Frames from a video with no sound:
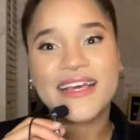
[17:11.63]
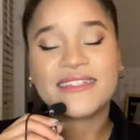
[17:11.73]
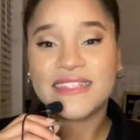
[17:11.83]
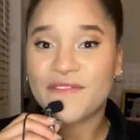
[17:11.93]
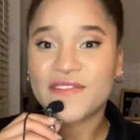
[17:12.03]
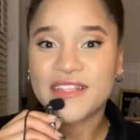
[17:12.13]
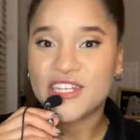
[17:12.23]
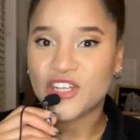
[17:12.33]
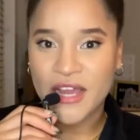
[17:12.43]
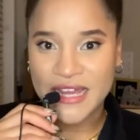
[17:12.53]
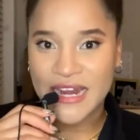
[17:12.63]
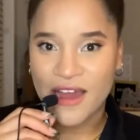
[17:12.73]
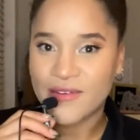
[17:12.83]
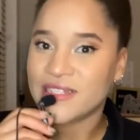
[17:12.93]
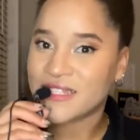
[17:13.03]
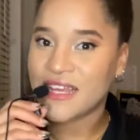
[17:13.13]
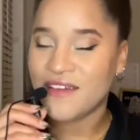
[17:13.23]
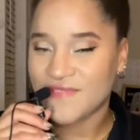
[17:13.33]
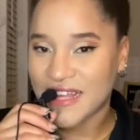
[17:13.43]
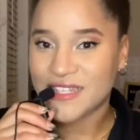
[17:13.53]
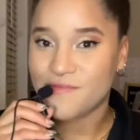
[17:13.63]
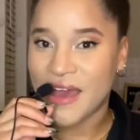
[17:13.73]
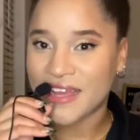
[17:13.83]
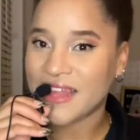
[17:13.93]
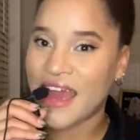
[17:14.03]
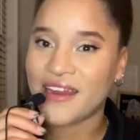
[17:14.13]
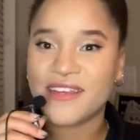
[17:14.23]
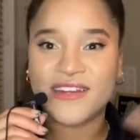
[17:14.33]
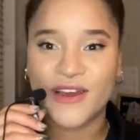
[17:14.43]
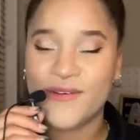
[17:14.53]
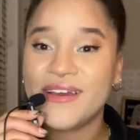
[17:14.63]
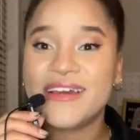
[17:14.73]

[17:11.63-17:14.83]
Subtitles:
Definitely check it out and see if that's a bag that, you know,